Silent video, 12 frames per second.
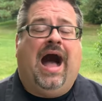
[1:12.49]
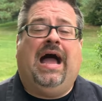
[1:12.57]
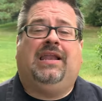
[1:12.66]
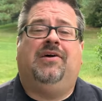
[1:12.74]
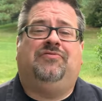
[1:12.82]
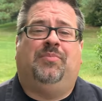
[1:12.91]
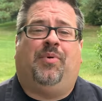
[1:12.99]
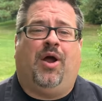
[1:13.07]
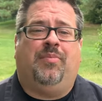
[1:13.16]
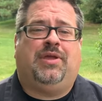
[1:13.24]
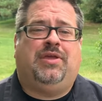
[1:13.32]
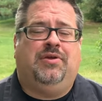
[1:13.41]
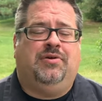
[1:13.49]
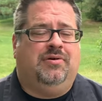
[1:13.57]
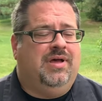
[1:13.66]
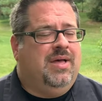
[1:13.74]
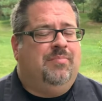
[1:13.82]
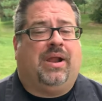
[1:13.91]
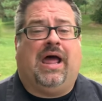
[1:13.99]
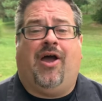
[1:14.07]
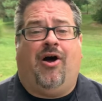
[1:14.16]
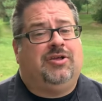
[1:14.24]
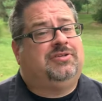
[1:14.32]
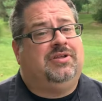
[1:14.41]
I love to barbecue, but I
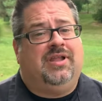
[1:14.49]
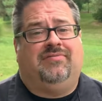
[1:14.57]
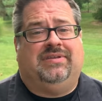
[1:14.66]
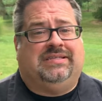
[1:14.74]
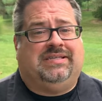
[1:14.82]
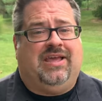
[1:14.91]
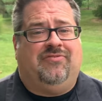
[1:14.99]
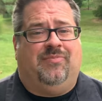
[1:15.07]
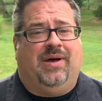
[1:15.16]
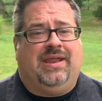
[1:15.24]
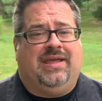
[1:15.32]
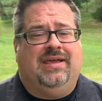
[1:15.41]
also love to save money.